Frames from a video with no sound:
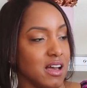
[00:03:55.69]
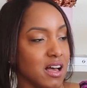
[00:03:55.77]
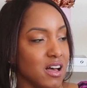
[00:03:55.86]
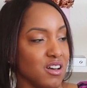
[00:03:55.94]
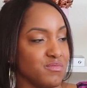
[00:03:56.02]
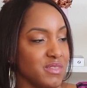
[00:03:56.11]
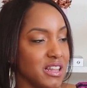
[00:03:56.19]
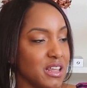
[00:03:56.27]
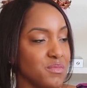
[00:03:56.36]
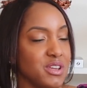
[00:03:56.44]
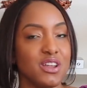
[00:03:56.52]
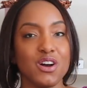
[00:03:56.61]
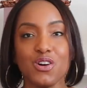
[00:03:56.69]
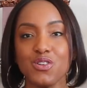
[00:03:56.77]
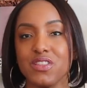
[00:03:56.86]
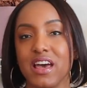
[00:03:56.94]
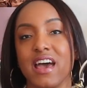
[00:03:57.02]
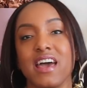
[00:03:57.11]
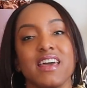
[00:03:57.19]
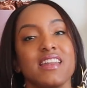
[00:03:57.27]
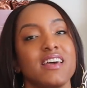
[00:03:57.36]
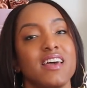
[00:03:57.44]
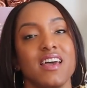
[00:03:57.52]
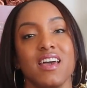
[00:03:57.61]
Um, they let me know
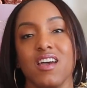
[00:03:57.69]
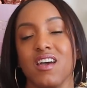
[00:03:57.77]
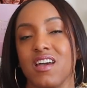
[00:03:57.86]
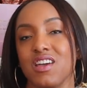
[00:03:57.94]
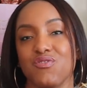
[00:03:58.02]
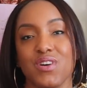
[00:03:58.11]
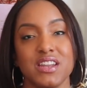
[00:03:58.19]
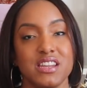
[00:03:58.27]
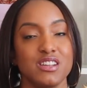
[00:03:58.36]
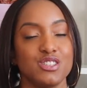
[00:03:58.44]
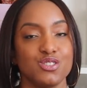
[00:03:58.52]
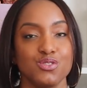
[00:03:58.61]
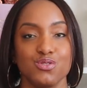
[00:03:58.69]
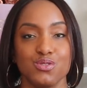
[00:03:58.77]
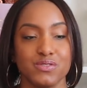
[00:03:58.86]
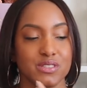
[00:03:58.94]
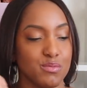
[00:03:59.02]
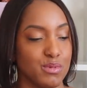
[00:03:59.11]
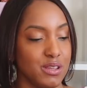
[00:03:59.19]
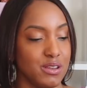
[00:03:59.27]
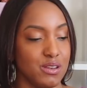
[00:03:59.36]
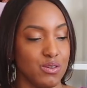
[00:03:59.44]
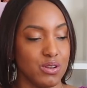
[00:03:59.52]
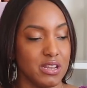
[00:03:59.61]
that if I needed to, if
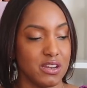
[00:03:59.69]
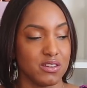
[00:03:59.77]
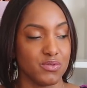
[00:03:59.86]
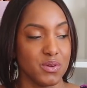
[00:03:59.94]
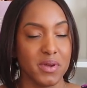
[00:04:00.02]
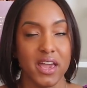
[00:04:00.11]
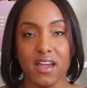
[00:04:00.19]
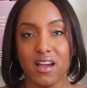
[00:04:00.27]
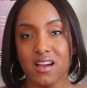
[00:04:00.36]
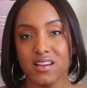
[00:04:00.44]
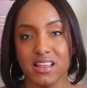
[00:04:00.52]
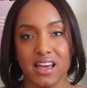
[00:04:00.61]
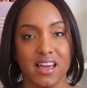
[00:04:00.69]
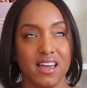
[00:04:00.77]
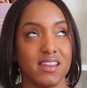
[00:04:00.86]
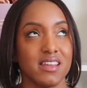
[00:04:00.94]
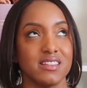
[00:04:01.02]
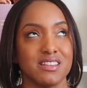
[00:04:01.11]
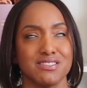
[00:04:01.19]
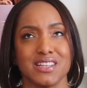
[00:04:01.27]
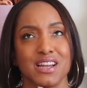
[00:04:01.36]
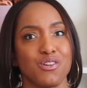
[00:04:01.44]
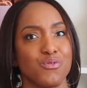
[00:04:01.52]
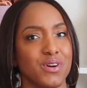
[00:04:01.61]
something needed a repair, that there's
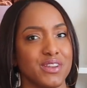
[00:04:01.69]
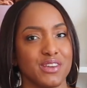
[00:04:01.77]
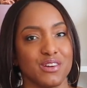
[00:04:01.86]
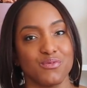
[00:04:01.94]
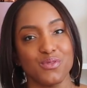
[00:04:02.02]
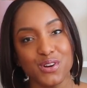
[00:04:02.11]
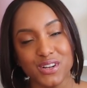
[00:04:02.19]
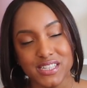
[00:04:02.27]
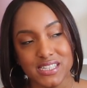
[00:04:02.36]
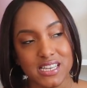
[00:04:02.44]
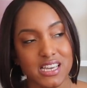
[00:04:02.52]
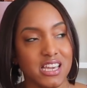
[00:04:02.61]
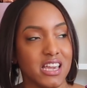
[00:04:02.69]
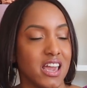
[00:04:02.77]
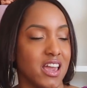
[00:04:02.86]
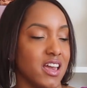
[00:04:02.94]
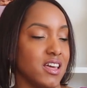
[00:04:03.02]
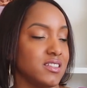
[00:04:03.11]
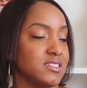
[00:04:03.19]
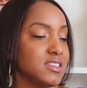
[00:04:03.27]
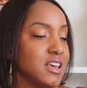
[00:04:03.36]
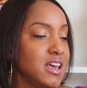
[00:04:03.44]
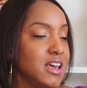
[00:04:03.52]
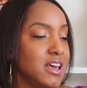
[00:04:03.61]
like a one year warranty and
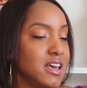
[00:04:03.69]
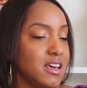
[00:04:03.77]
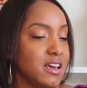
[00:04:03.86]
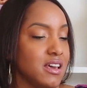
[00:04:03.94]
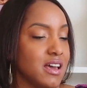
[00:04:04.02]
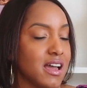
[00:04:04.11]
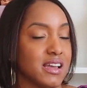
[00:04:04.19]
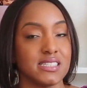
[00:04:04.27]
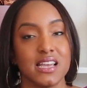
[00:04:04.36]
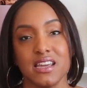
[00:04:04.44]
I can